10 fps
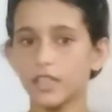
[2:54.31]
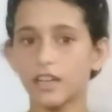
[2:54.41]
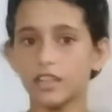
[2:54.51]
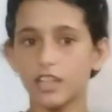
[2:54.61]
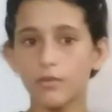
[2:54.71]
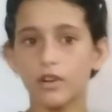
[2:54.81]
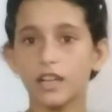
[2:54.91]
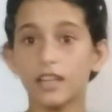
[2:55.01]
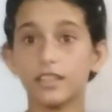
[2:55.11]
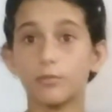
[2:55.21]
In other
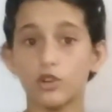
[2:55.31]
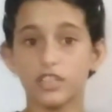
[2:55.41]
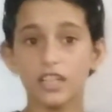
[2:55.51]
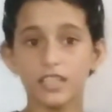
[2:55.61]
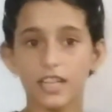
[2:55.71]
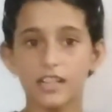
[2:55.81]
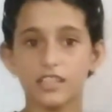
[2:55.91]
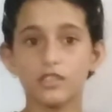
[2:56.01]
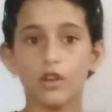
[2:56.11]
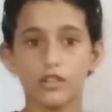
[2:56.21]
words, emotional
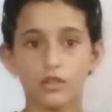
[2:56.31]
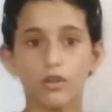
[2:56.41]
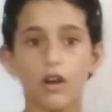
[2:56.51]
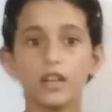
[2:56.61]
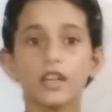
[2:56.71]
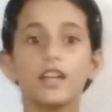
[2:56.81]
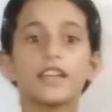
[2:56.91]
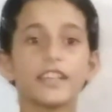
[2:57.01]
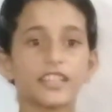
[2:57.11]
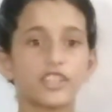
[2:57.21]
intelligence also called
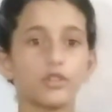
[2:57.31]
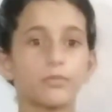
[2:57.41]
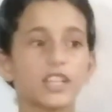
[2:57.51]
EQ,